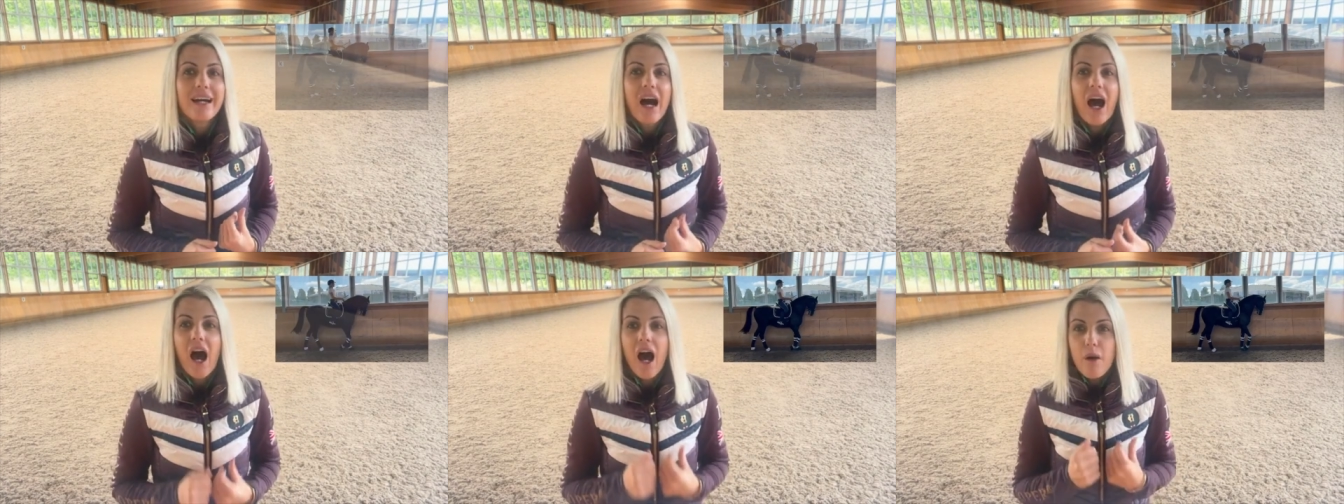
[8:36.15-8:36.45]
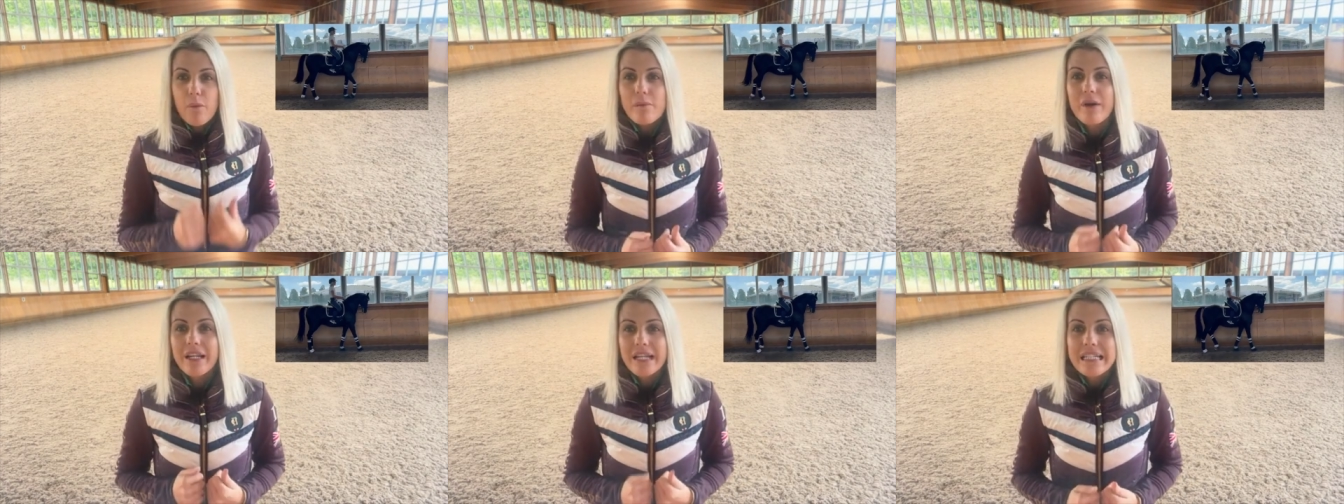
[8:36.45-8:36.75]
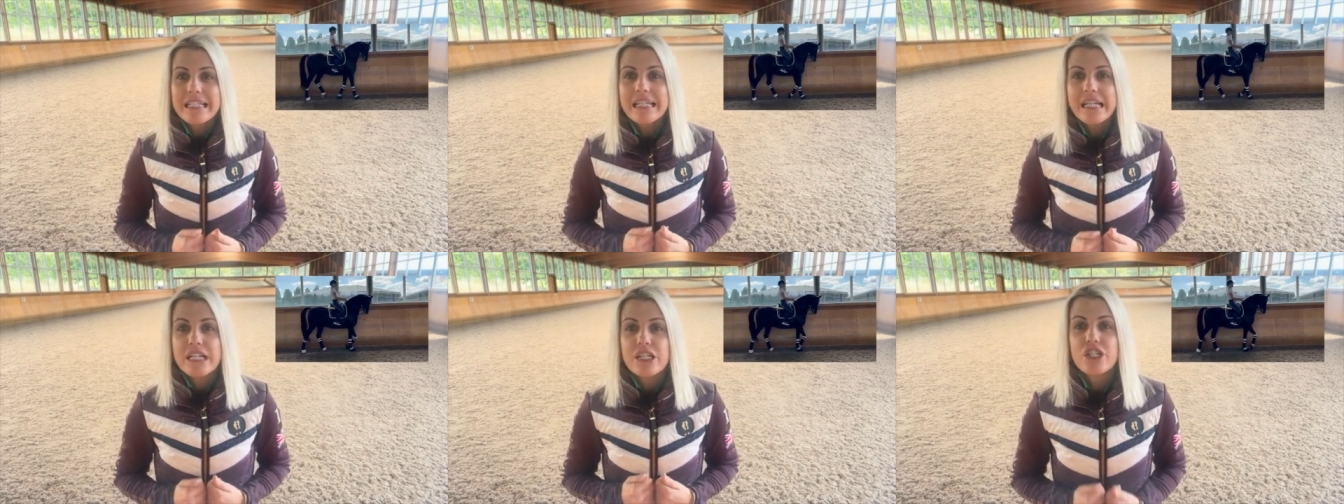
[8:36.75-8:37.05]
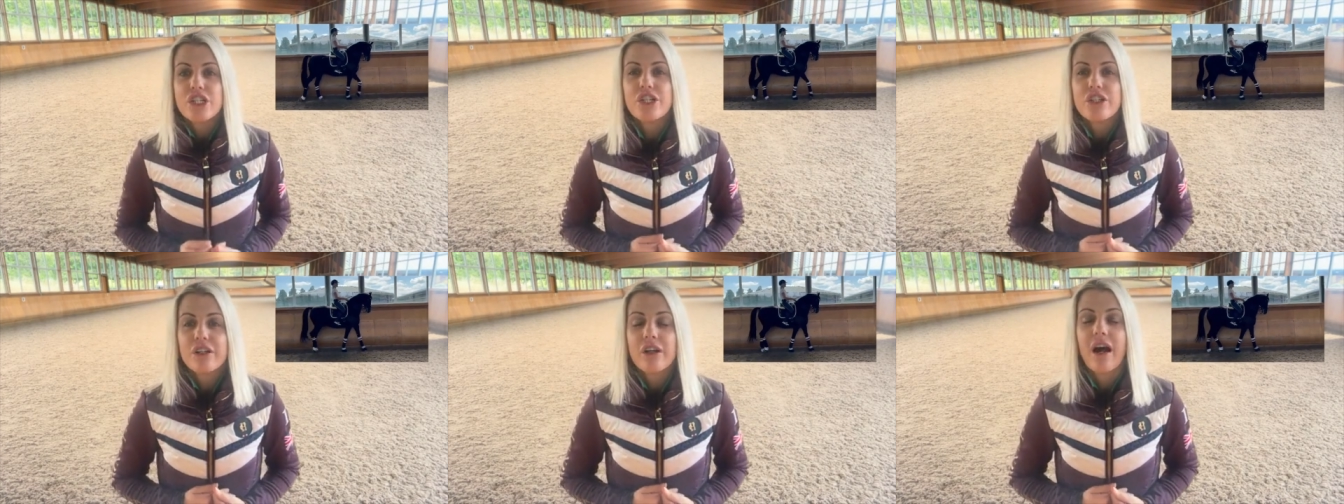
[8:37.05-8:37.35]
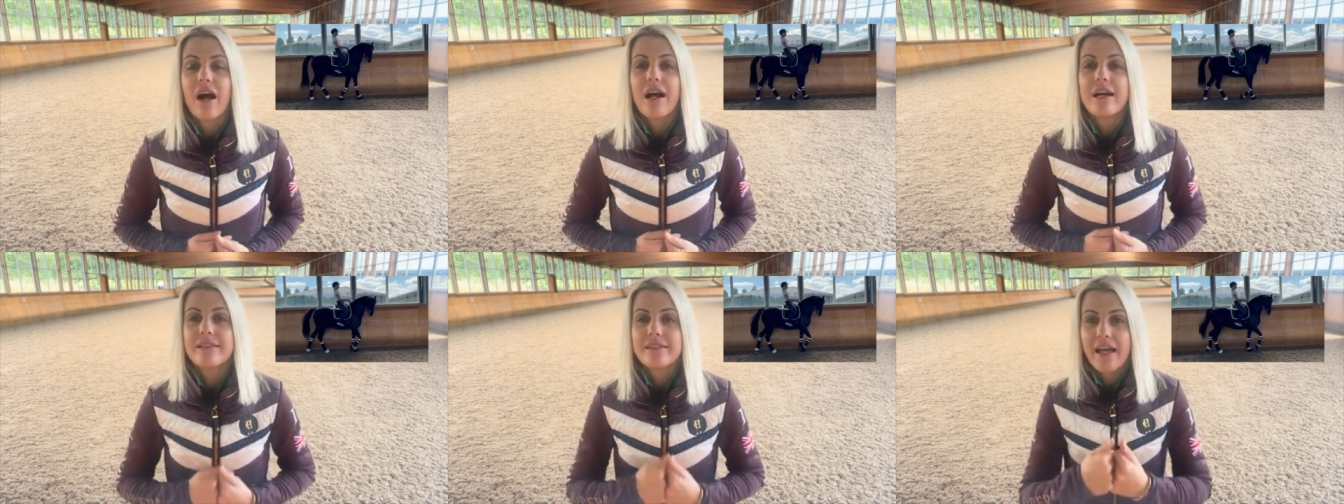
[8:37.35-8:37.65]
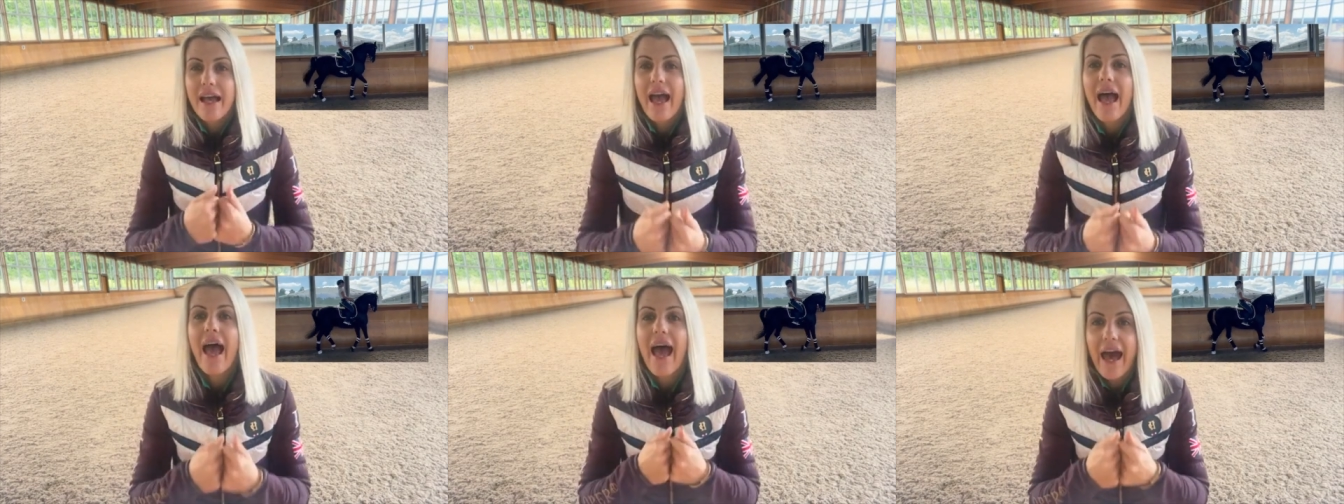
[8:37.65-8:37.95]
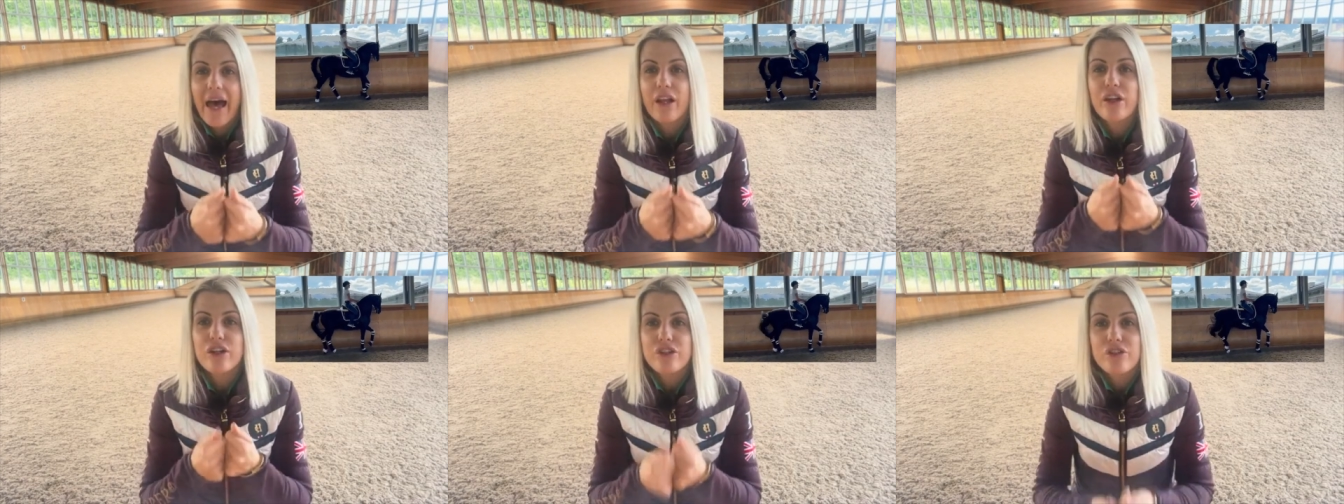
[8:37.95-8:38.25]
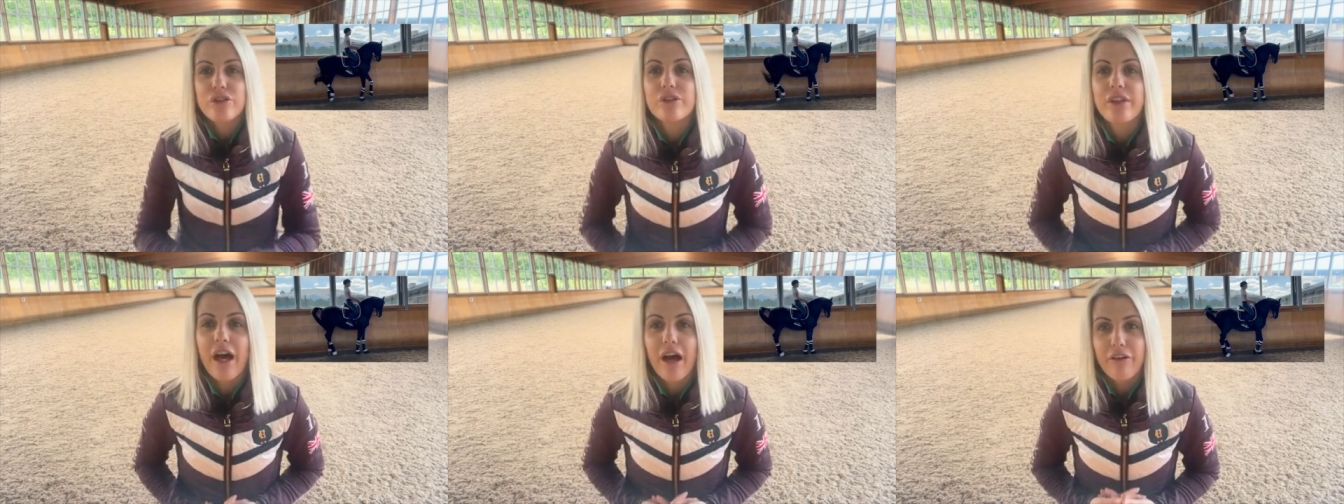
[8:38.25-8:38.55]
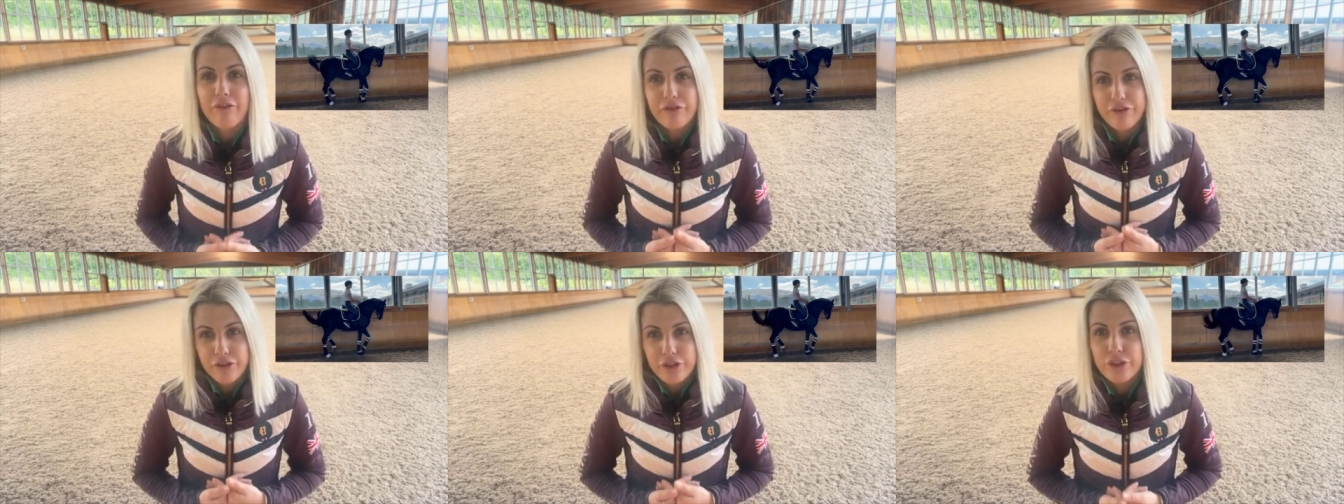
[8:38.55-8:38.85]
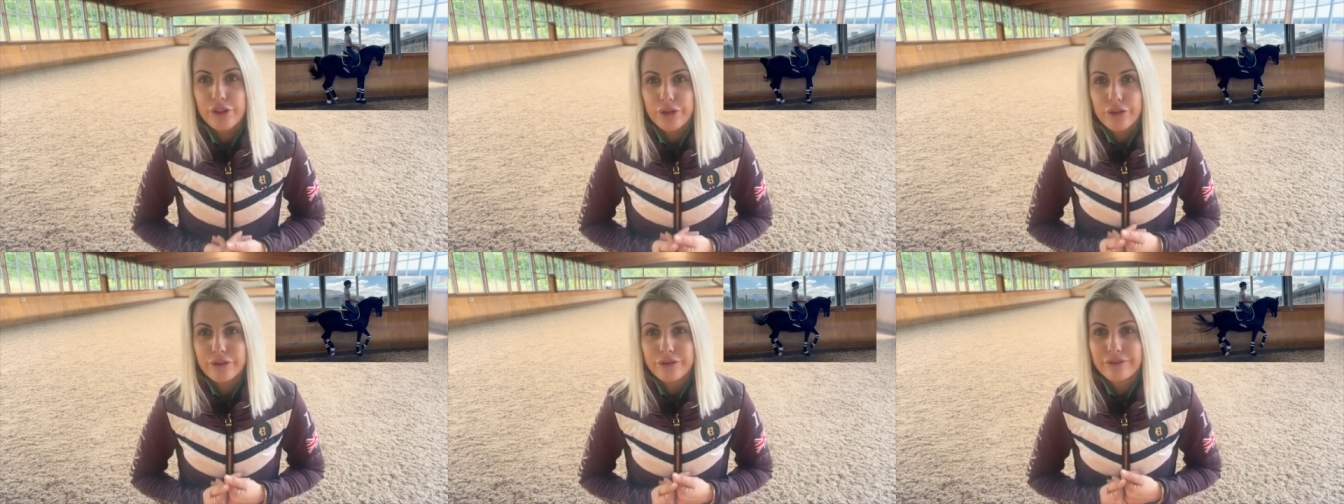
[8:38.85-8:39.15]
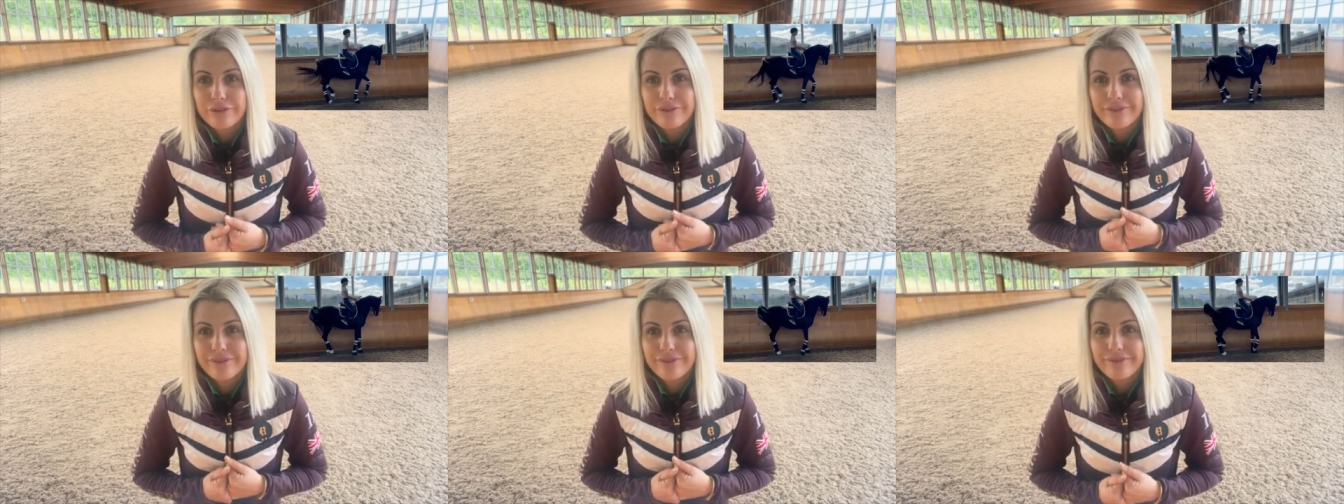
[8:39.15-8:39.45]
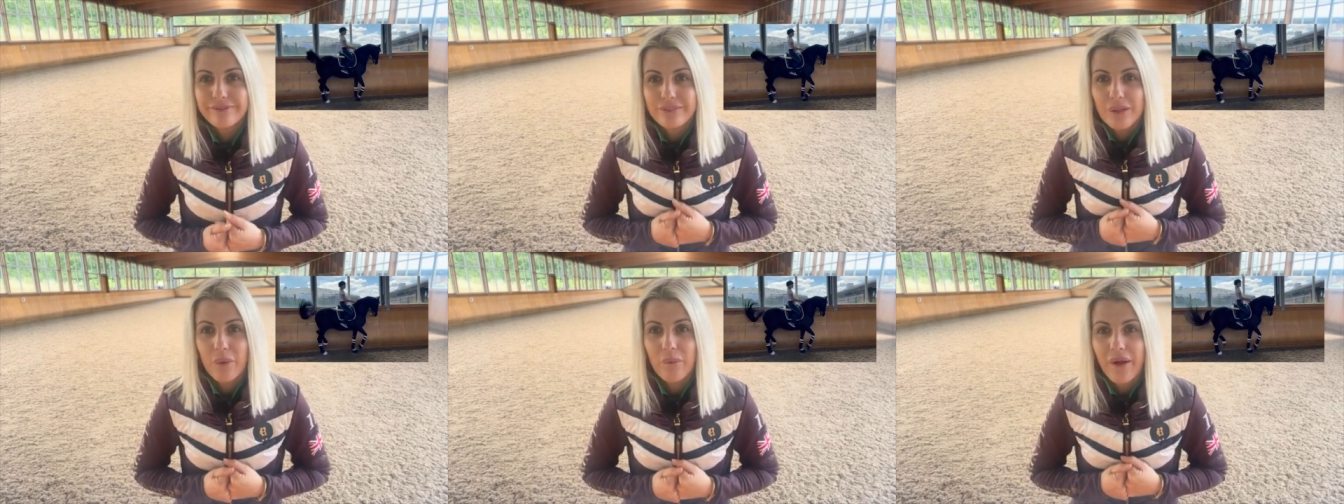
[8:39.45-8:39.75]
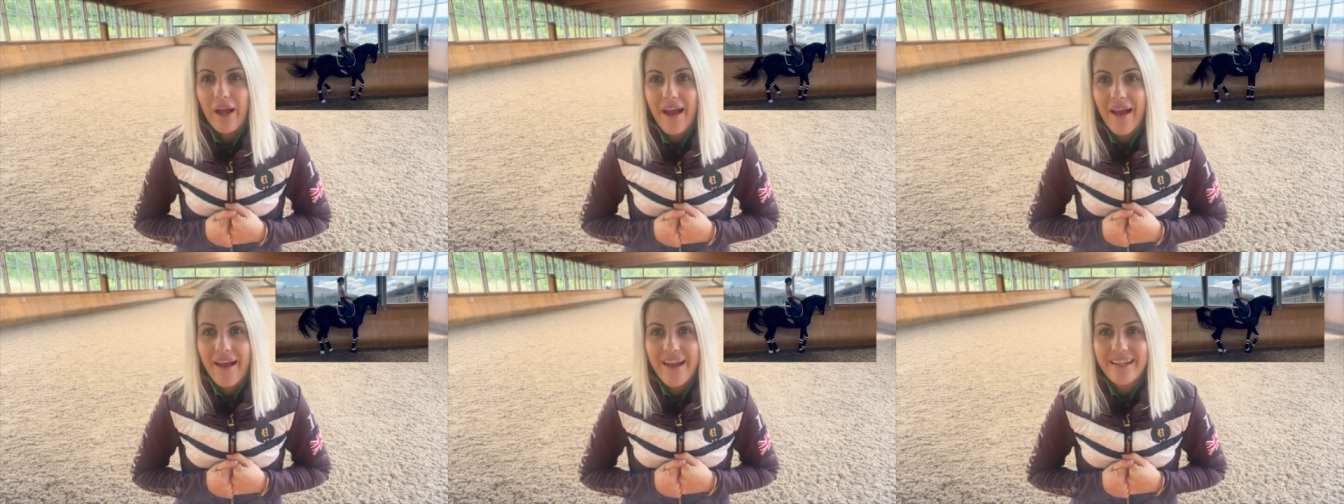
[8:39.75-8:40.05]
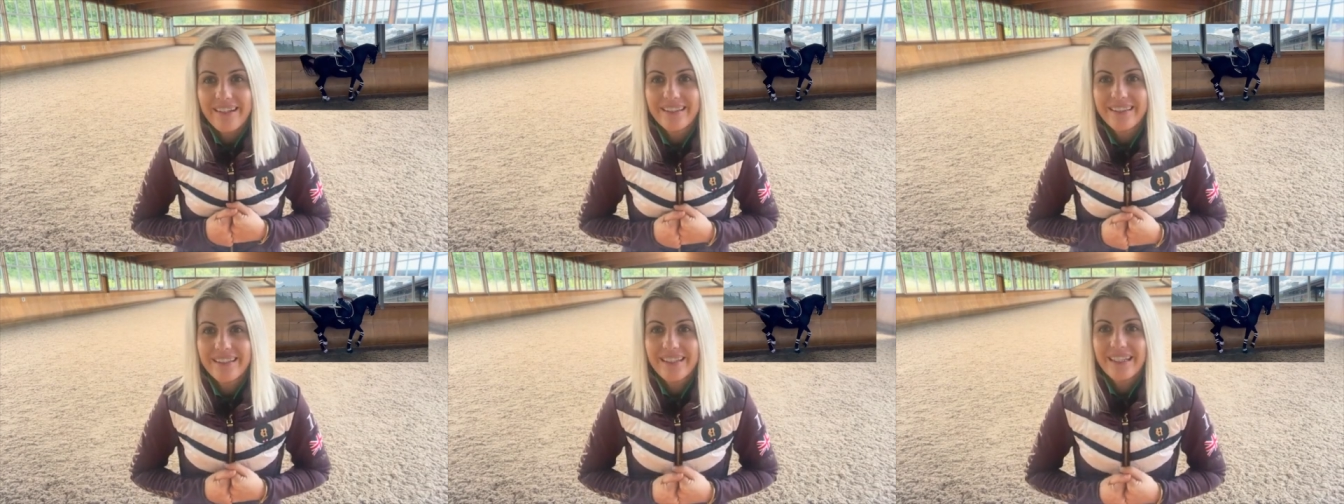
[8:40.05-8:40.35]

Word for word: I'm gonna teach you guys how to do that for you, okay?